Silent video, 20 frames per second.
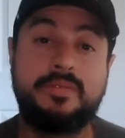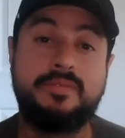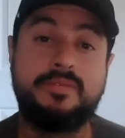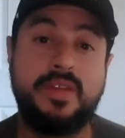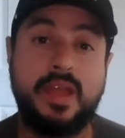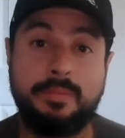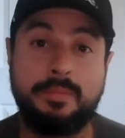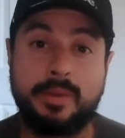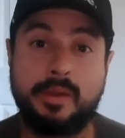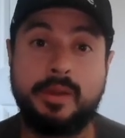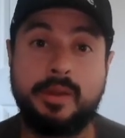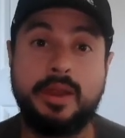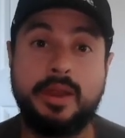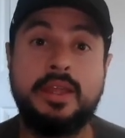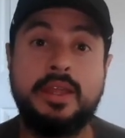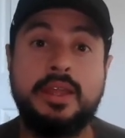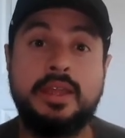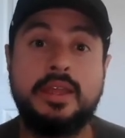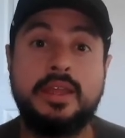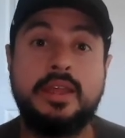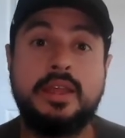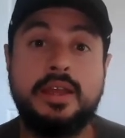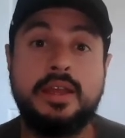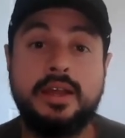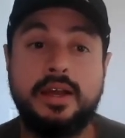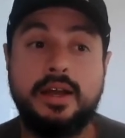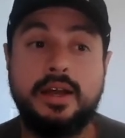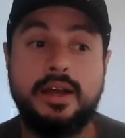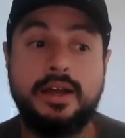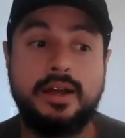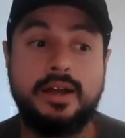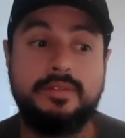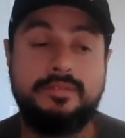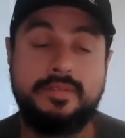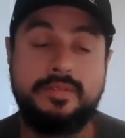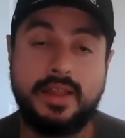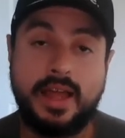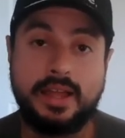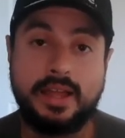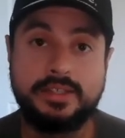in February
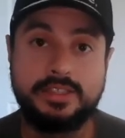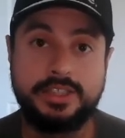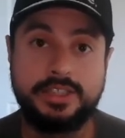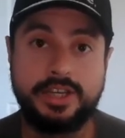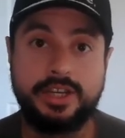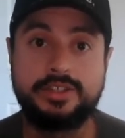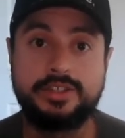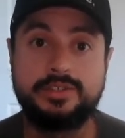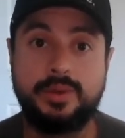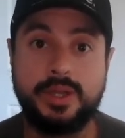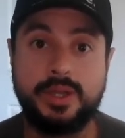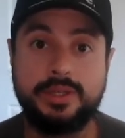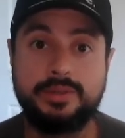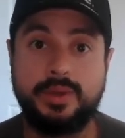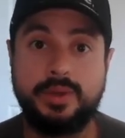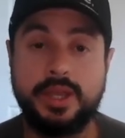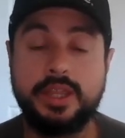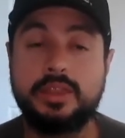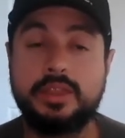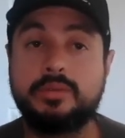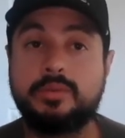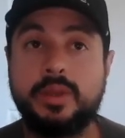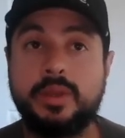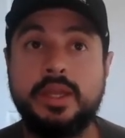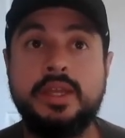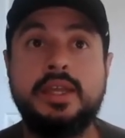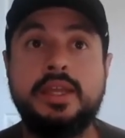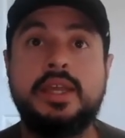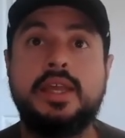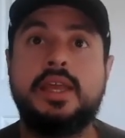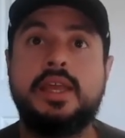of last year, 2023,